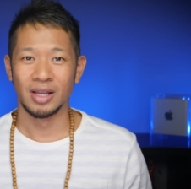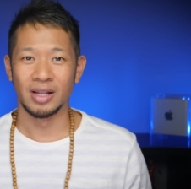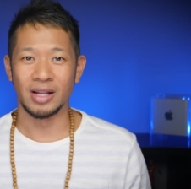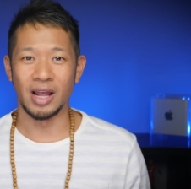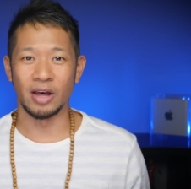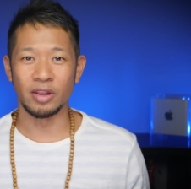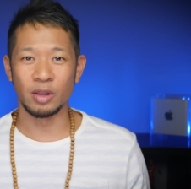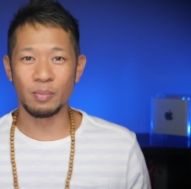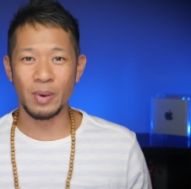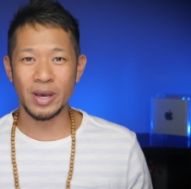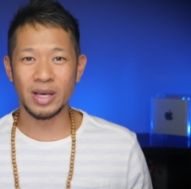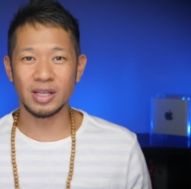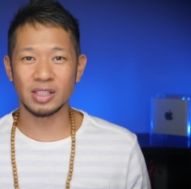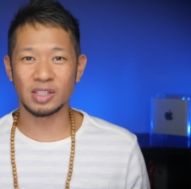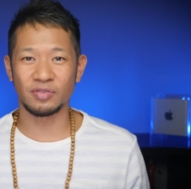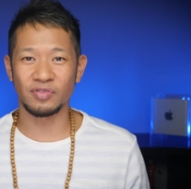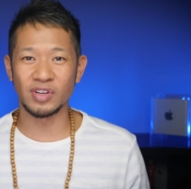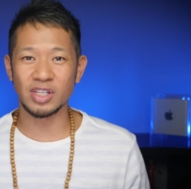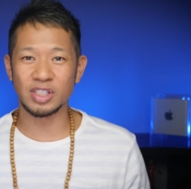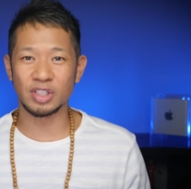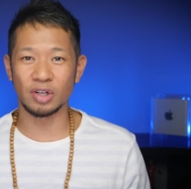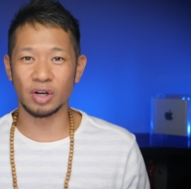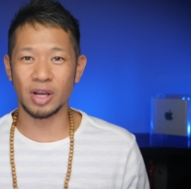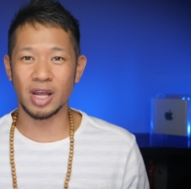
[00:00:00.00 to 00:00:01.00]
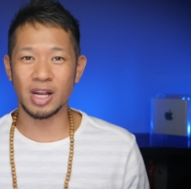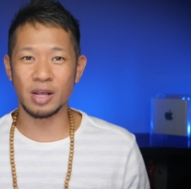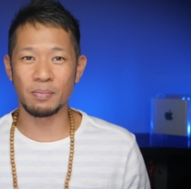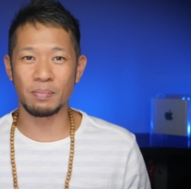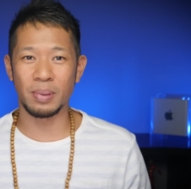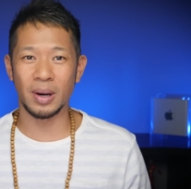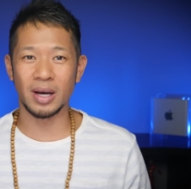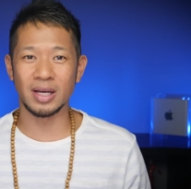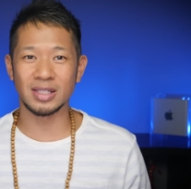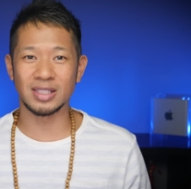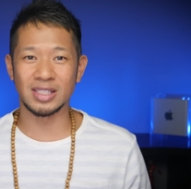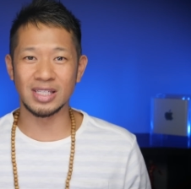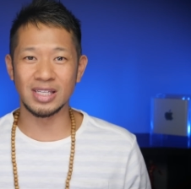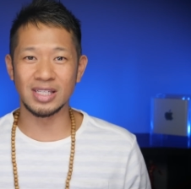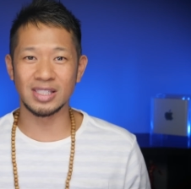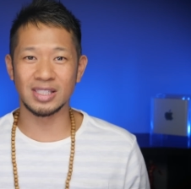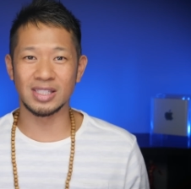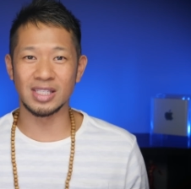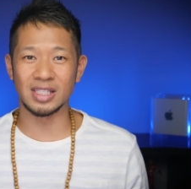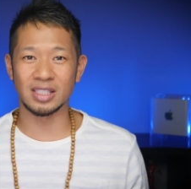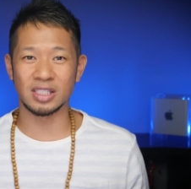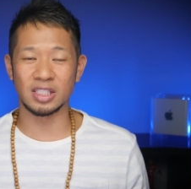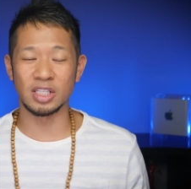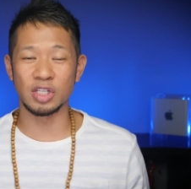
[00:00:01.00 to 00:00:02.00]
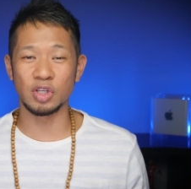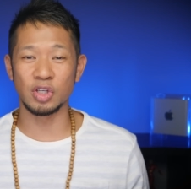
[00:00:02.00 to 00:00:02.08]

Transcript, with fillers: Now, the biggest feature getting buzz is this